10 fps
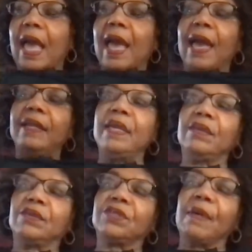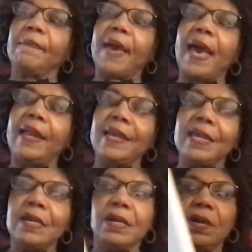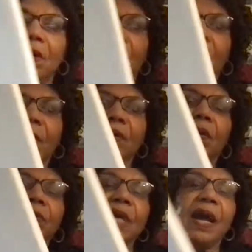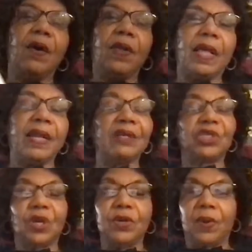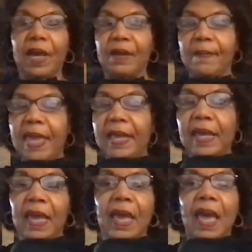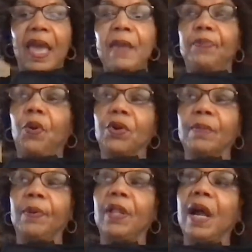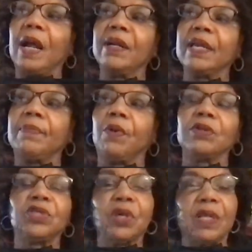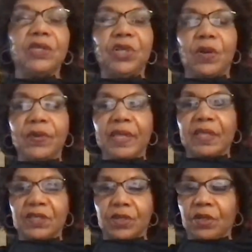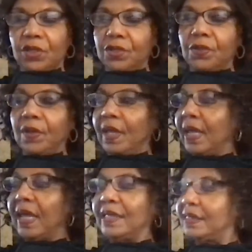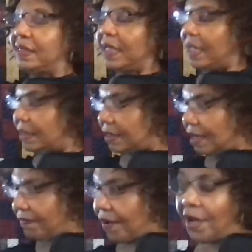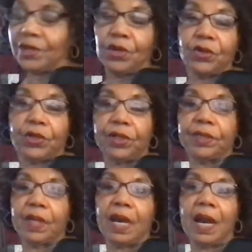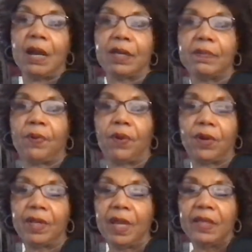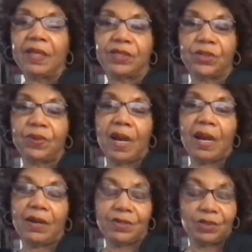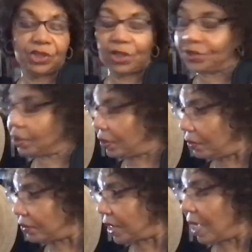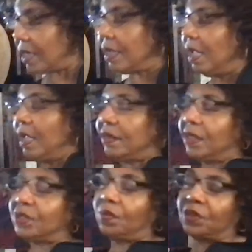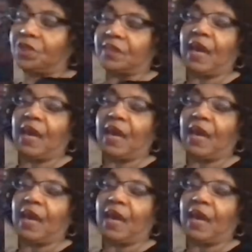and either some batting or an old towel. And I'll show you how to make a portable ironing board so that you don't get this glue and sticky stuff on your good ironing board that you iron your church clothes on. This one just